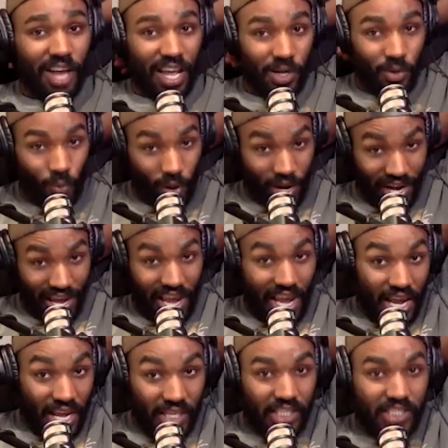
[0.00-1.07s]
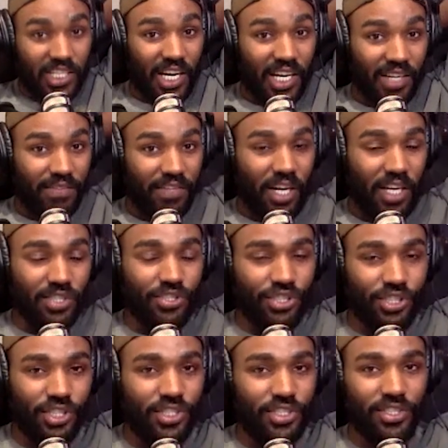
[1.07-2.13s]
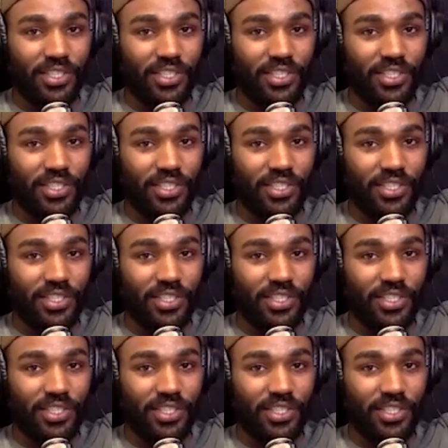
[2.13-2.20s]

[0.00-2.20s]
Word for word: I didn't want any talk of cultures